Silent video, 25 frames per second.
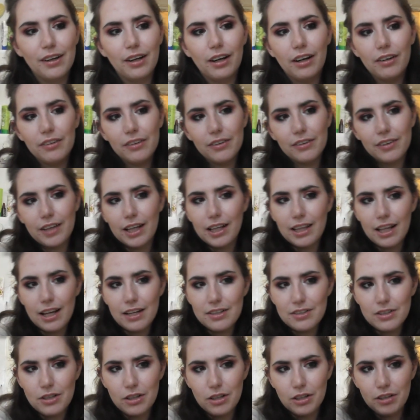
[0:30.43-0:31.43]
Although that
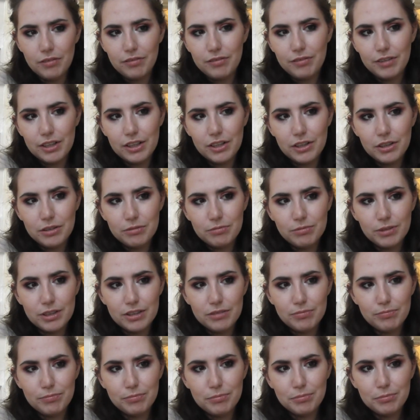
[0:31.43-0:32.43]
last haul video
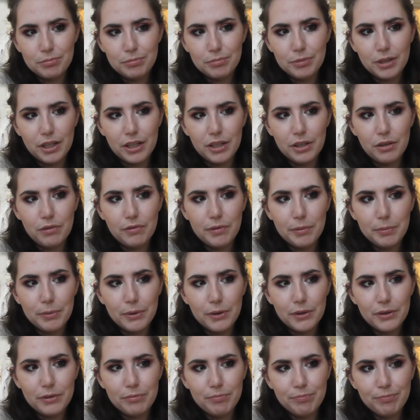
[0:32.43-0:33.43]
was pretty
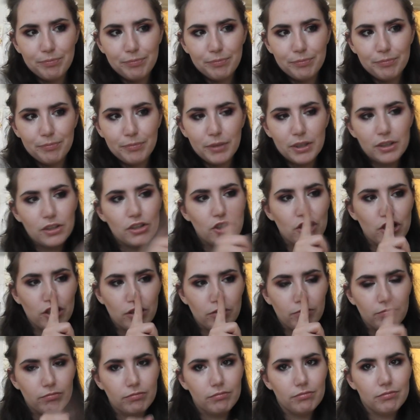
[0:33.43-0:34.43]
overboard. But
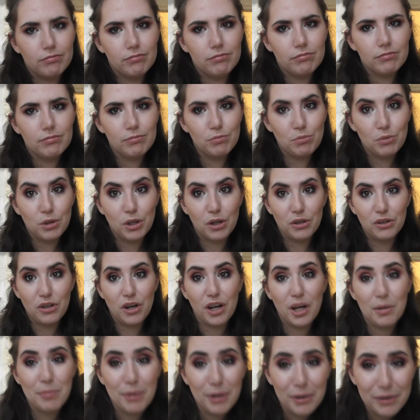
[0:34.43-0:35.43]
don't
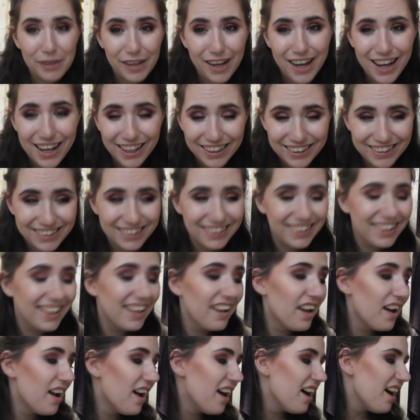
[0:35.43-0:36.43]
talk about
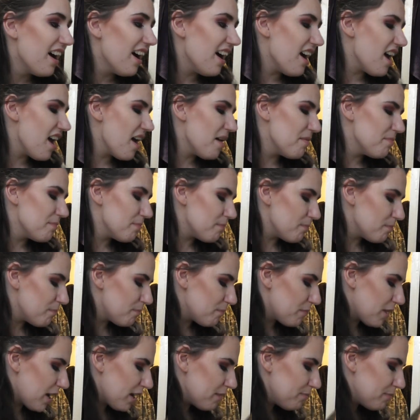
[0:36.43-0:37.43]
that.
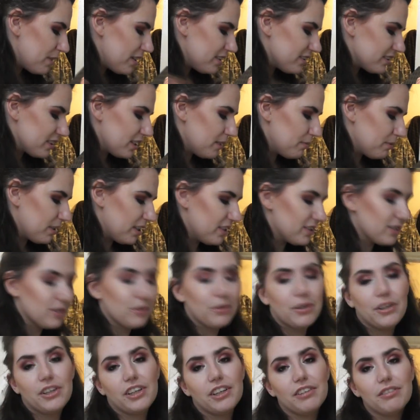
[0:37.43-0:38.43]
But I basically placed
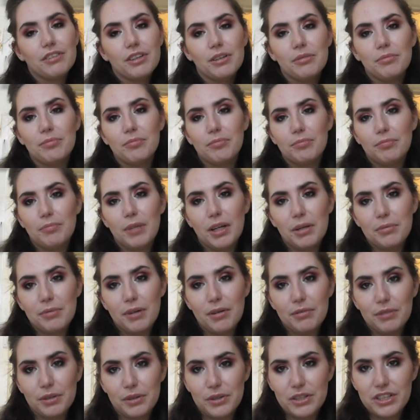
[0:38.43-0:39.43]
an order from Makeup
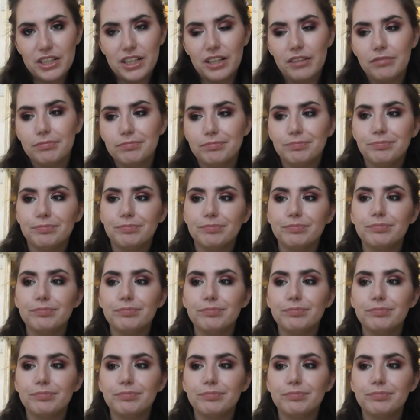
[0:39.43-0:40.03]
Revolution.